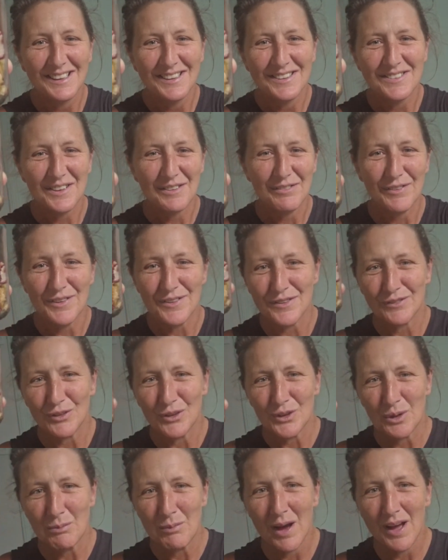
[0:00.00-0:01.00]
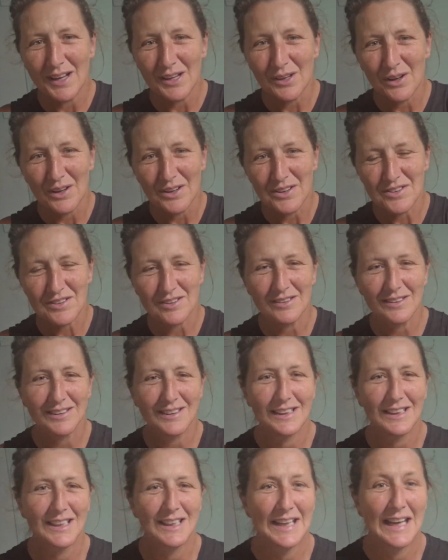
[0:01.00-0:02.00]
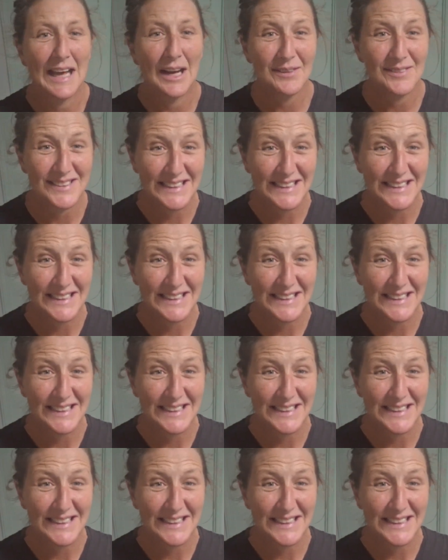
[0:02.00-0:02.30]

So first of all, you might note how